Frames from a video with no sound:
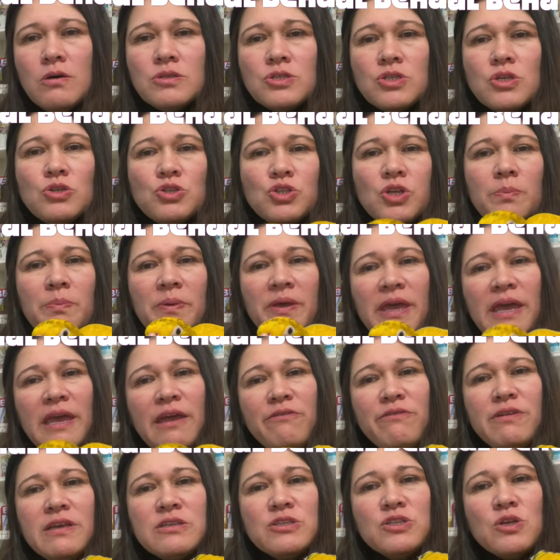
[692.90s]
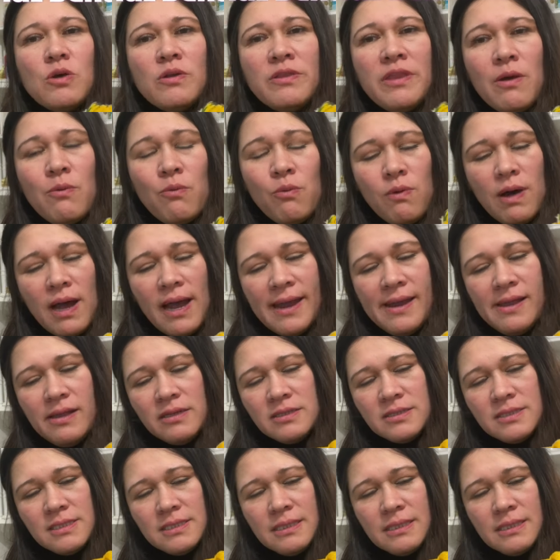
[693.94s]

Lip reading: social behavior. So in the wild,